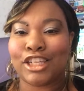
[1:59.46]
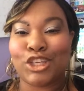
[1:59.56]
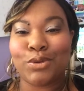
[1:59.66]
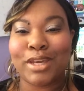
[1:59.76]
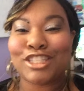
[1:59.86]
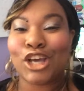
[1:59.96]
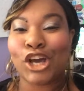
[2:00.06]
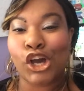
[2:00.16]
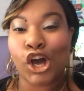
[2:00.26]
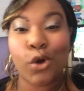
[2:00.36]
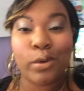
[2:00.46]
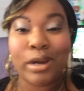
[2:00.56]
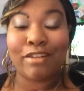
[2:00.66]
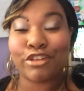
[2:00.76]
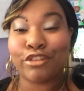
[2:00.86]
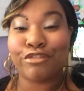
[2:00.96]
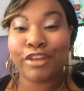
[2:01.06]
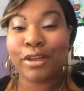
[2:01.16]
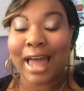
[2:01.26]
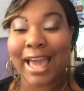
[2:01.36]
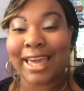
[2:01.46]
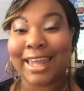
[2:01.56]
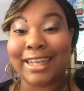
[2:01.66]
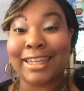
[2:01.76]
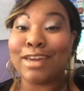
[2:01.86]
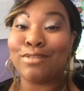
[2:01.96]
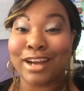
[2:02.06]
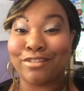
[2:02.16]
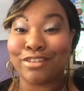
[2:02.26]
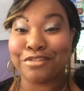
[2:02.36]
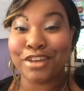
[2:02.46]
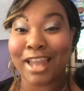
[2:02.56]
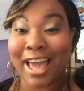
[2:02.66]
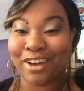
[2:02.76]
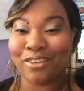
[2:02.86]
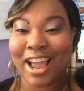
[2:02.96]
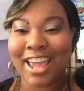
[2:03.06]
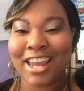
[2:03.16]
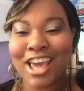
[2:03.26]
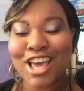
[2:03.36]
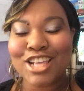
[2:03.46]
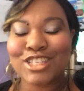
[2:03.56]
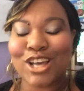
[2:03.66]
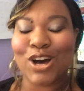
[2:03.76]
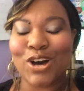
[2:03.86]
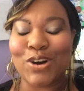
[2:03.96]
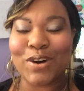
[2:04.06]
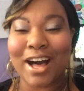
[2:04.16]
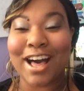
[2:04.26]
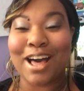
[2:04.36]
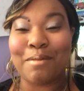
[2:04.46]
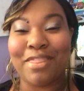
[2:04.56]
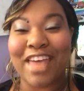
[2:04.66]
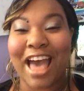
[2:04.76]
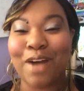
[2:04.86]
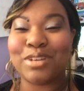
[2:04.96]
you get to go whenever you feel like it and leave whenever you feel like it, right? So that